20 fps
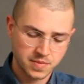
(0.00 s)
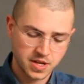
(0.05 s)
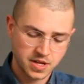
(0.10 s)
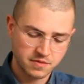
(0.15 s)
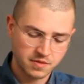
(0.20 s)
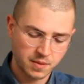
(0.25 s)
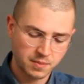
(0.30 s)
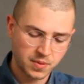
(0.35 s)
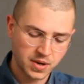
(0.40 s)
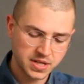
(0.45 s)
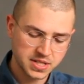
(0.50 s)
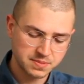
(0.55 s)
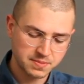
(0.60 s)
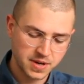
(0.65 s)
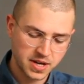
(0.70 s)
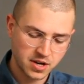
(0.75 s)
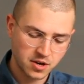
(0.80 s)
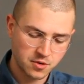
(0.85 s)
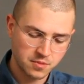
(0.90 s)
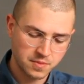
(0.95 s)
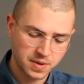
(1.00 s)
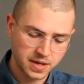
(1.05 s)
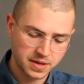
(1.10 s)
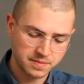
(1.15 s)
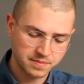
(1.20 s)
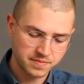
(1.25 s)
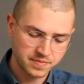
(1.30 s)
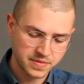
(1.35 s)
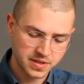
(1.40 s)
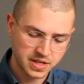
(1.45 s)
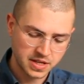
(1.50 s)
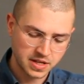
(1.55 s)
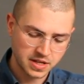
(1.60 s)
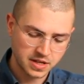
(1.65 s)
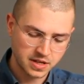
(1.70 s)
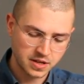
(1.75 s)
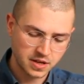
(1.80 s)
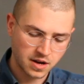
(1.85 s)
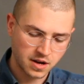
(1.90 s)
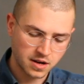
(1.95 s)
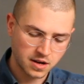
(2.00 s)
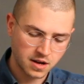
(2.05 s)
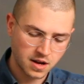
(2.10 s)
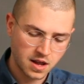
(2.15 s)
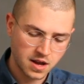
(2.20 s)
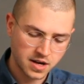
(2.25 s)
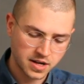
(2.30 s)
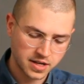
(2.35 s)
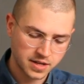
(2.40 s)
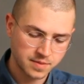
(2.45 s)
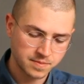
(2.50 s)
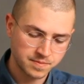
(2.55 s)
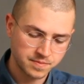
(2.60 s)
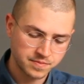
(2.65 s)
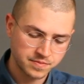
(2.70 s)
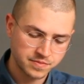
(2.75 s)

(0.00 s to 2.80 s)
If I press my home button and unlock it,